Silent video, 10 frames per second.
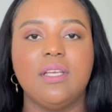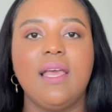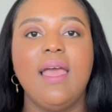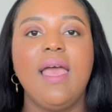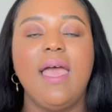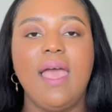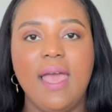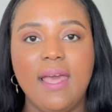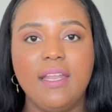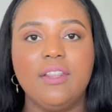
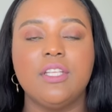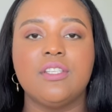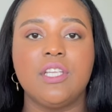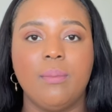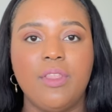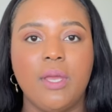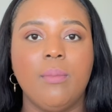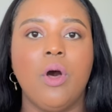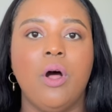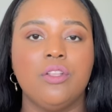and that some of
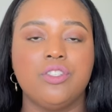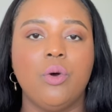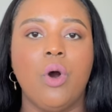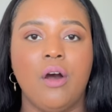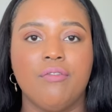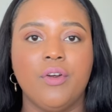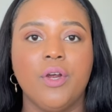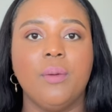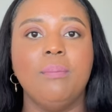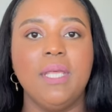them also
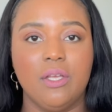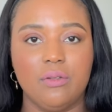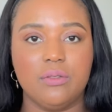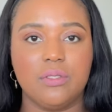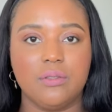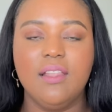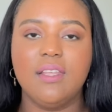offer meals.